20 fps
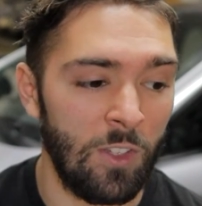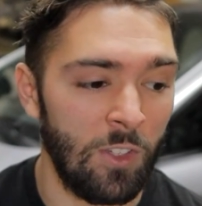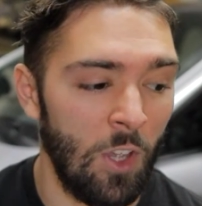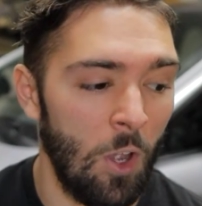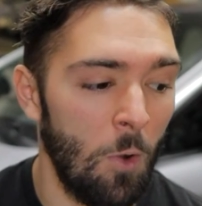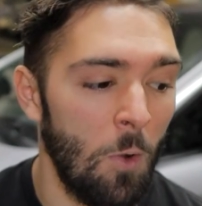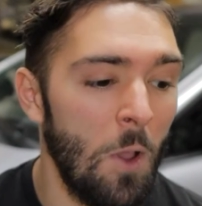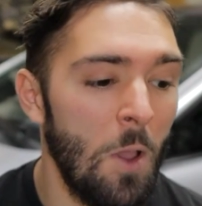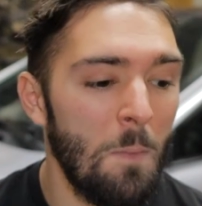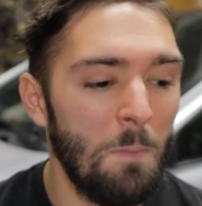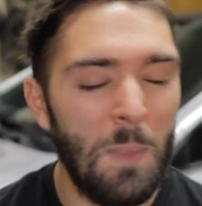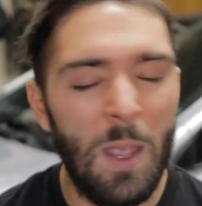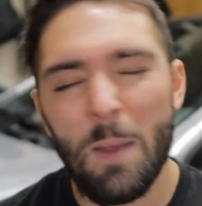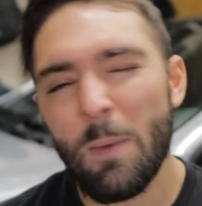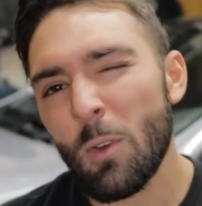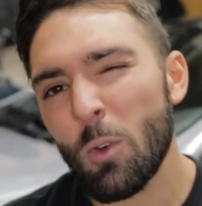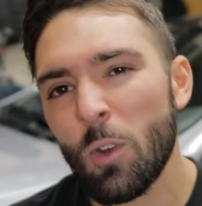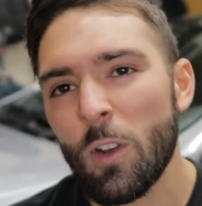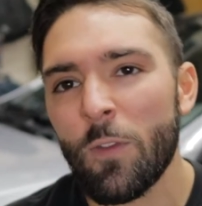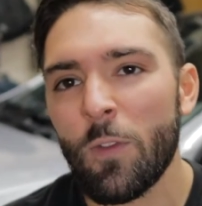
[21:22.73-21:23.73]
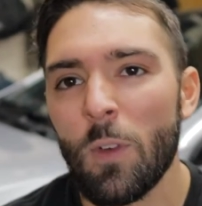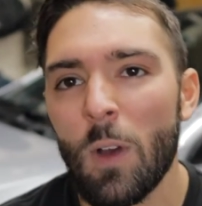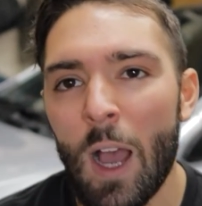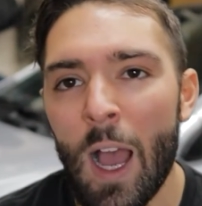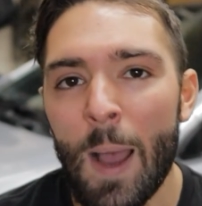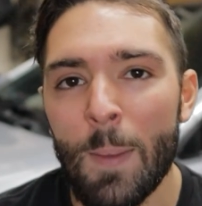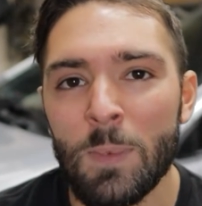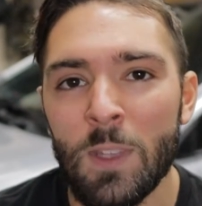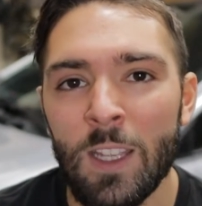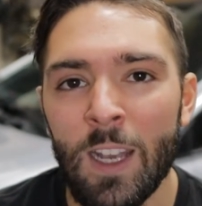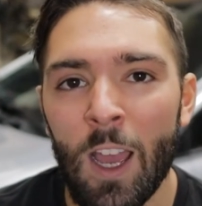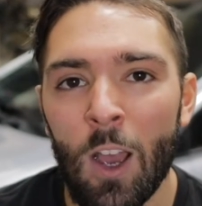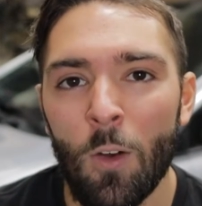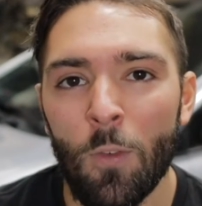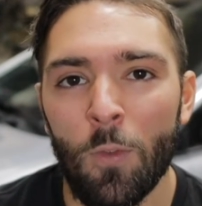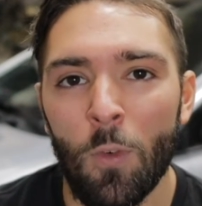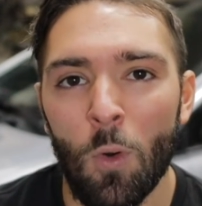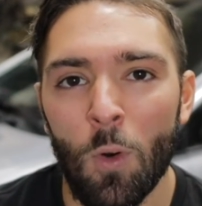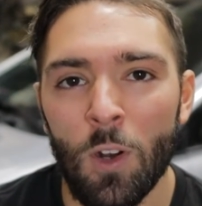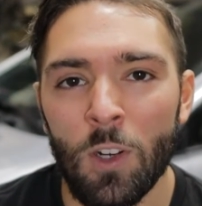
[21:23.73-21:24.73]
So maybe I would have opted
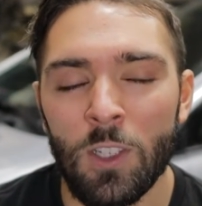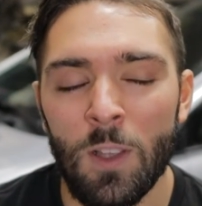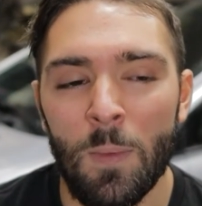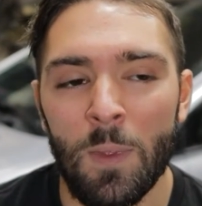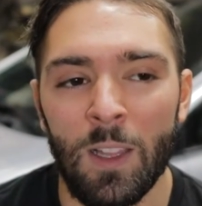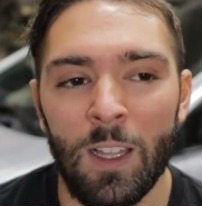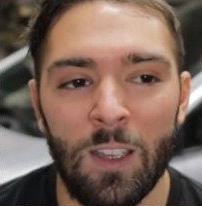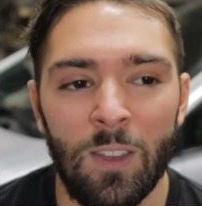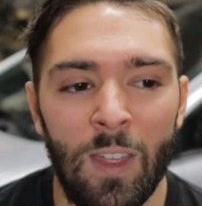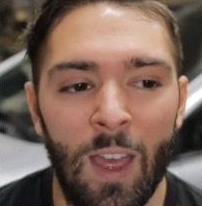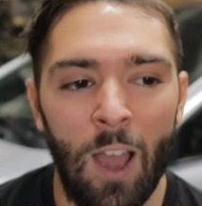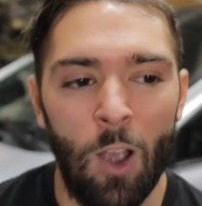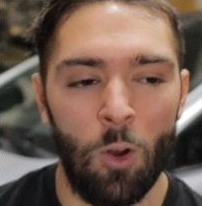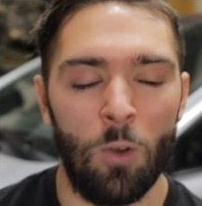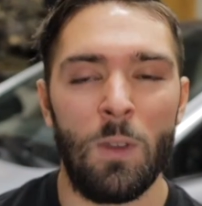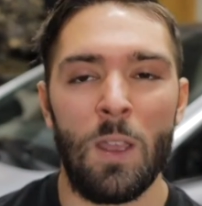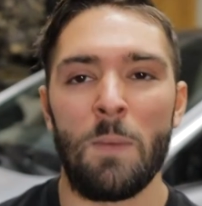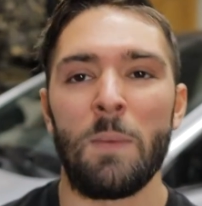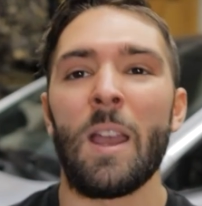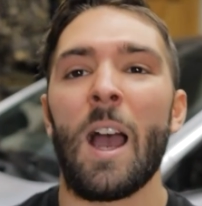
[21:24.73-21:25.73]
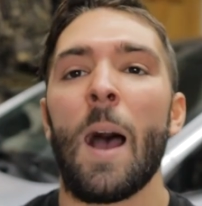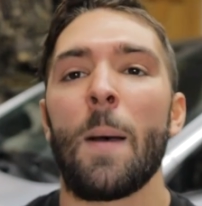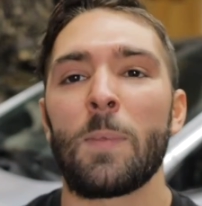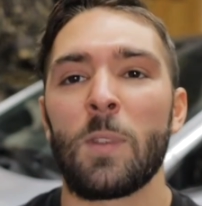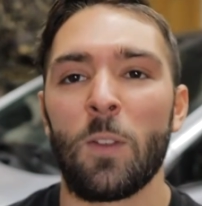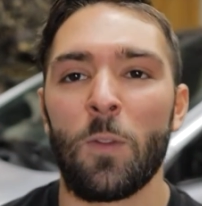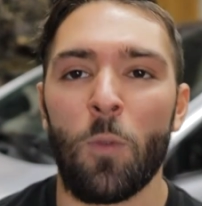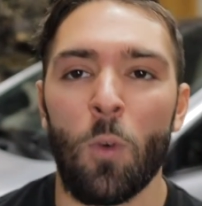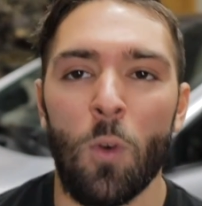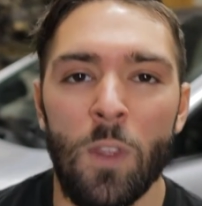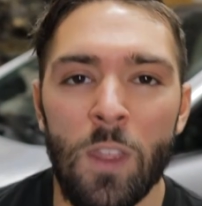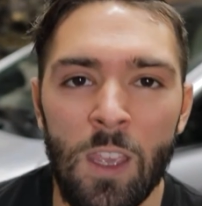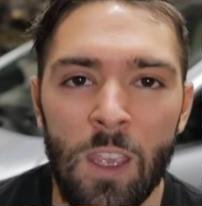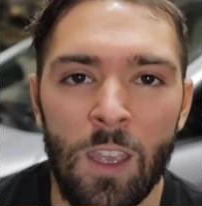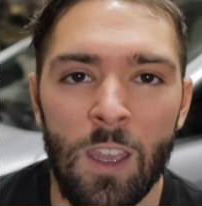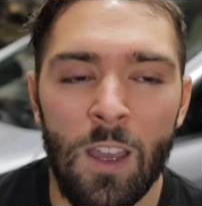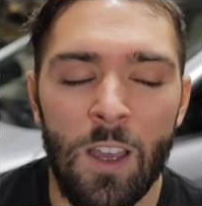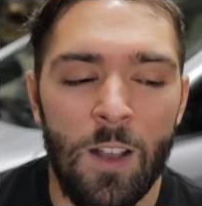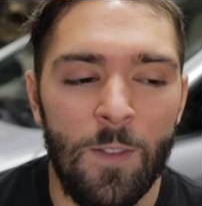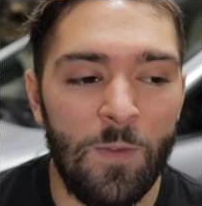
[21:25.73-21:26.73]
out for something like that, or maybe opted for
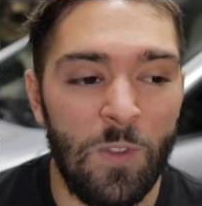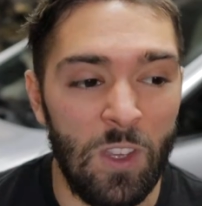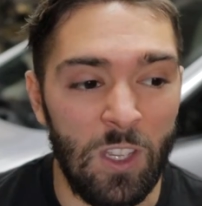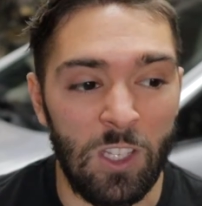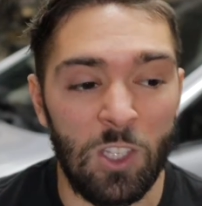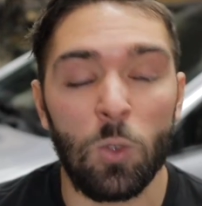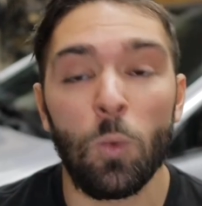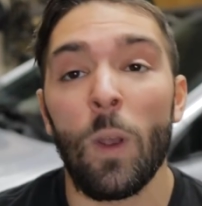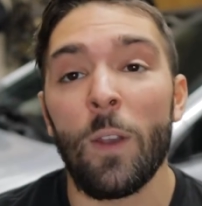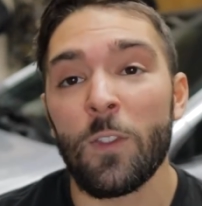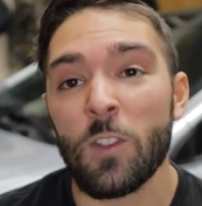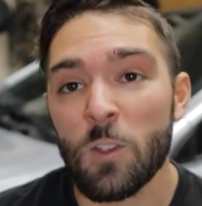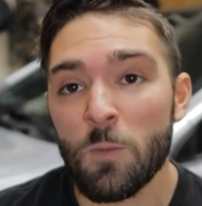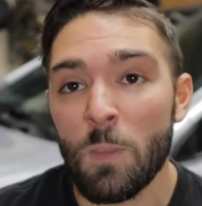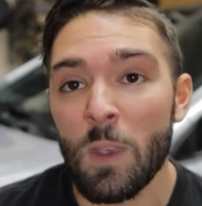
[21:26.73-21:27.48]
the Swift